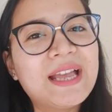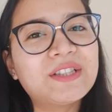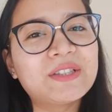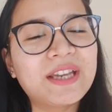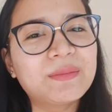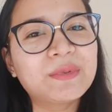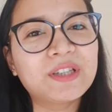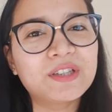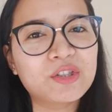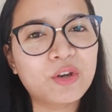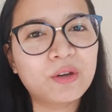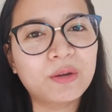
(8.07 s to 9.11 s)
Today I'm going to
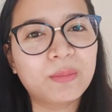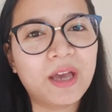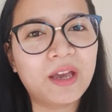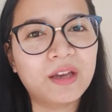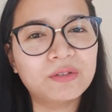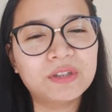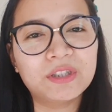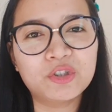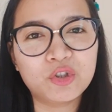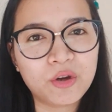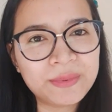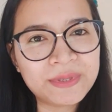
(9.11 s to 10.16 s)
talk about the
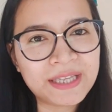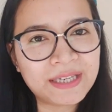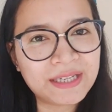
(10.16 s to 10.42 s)
jobs that